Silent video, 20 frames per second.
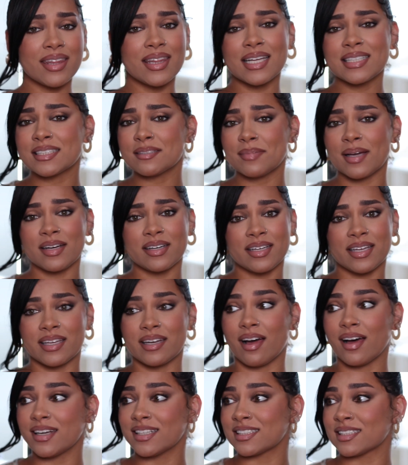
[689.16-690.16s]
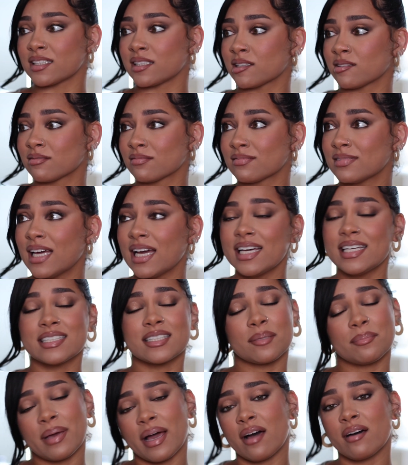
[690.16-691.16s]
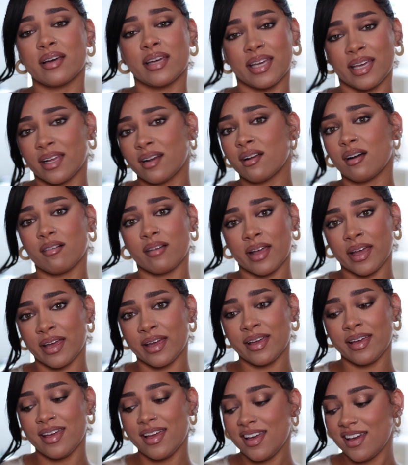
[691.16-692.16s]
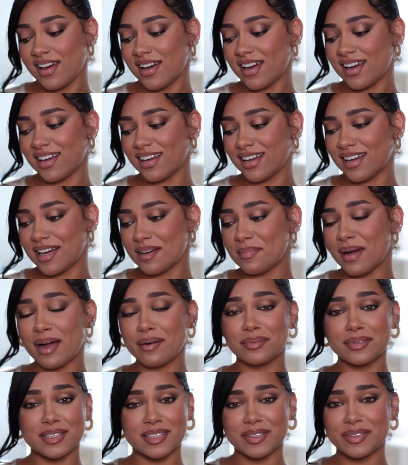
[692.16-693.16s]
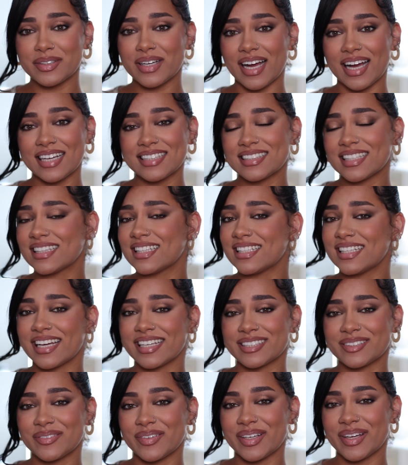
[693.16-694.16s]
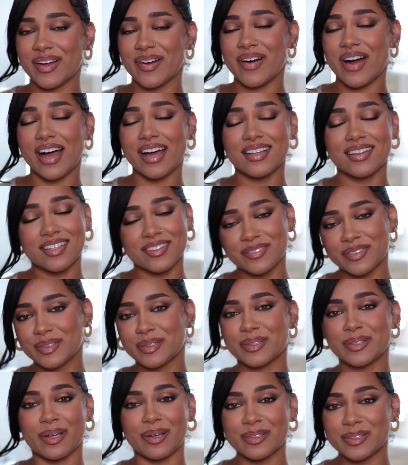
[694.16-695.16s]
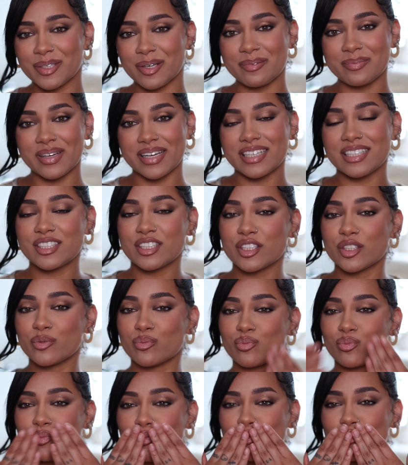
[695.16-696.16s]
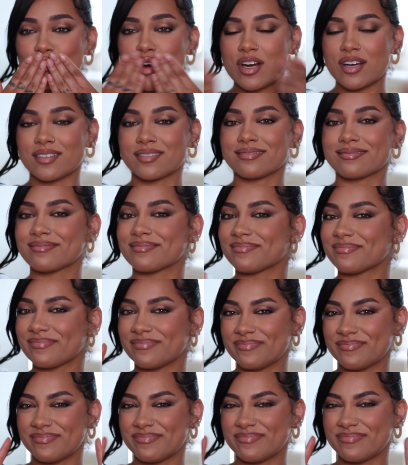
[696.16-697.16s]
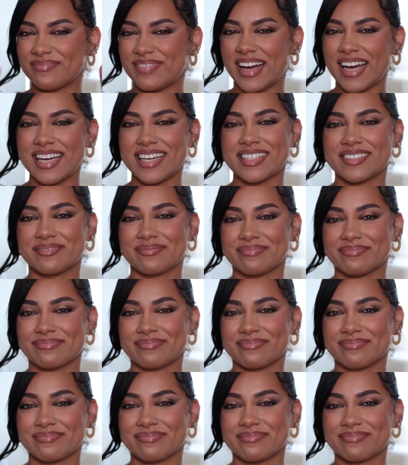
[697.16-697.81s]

And that's about it, honestly. That is about it, okay? I will see you guys in the next video. I love you so, so much. Bye.